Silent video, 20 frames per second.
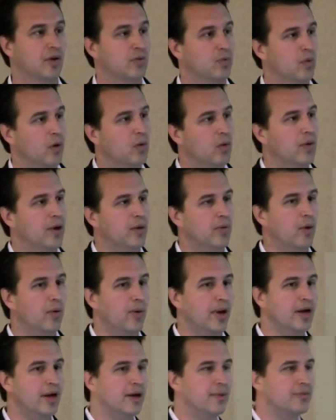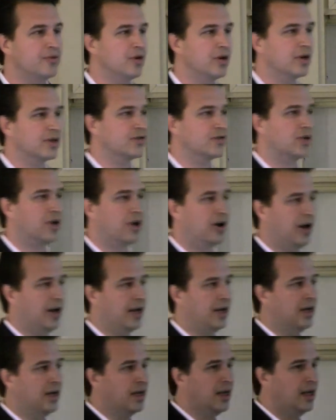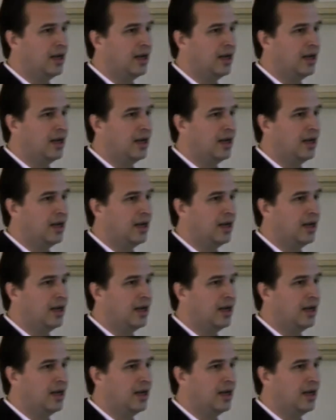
And what we, what we ended up doing is we create,